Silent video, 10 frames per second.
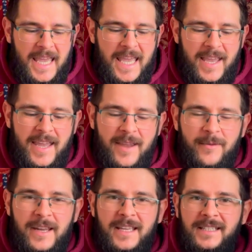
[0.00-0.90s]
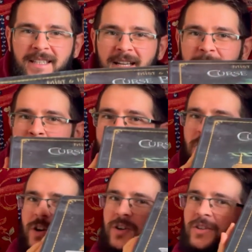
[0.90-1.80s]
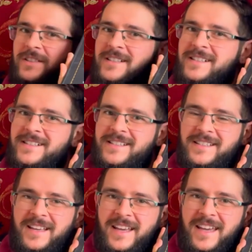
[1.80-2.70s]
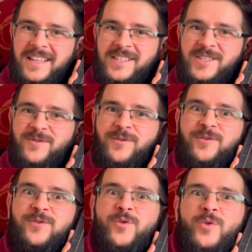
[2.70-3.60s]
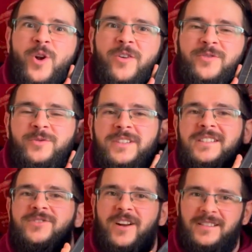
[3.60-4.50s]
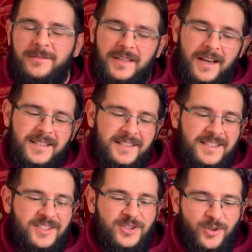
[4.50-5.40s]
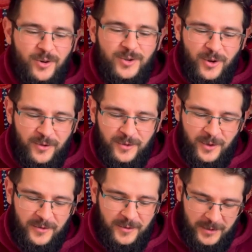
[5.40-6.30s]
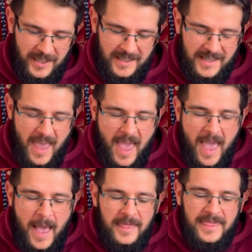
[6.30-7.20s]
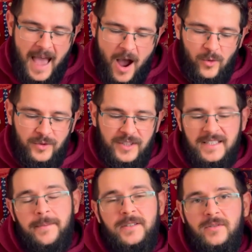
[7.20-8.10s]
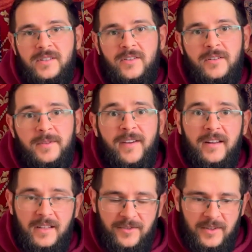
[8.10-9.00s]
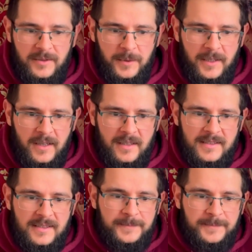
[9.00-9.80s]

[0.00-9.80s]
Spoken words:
Here is the box. It's full of goodies, trust me guys, it's so full of goodies. Now this episode is going to be very different because